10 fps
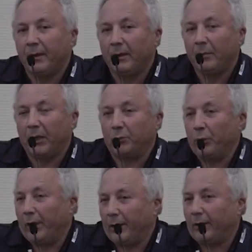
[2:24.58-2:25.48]
But
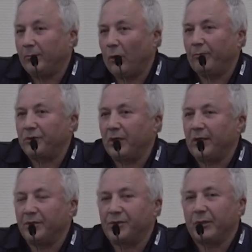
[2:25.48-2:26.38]
we are obviously
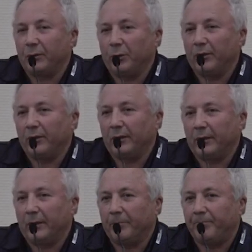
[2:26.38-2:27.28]
concerned with
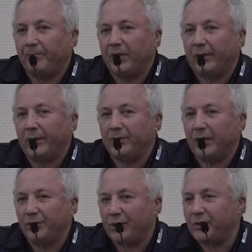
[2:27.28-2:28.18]
decreased
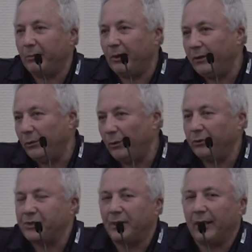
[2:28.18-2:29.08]
digestibility when
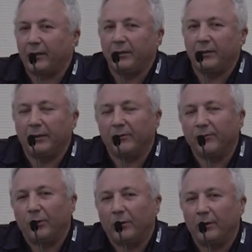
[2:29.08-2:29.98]
you select
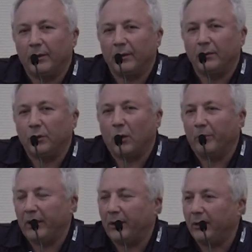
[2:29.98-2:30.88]
for low
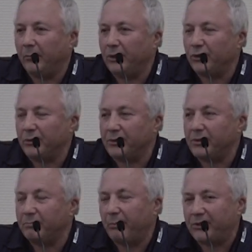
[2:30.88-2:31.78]
methane emissions,
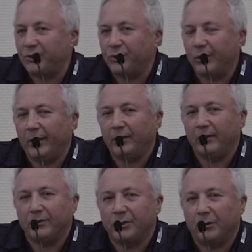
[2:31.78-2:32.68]
passage rate,
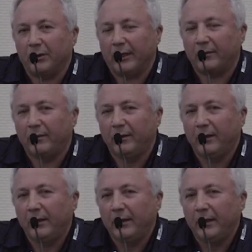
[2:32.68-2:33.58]
and so on that.
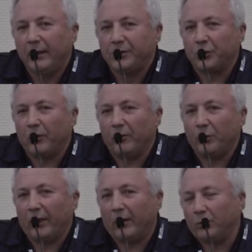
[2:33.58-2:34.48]
So
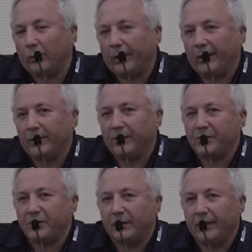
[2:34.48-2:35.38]
we are looking at
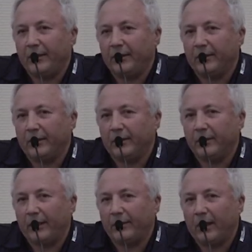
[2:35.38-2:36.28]
this data
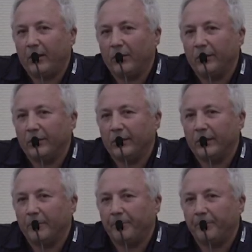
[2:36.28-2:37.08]
right now and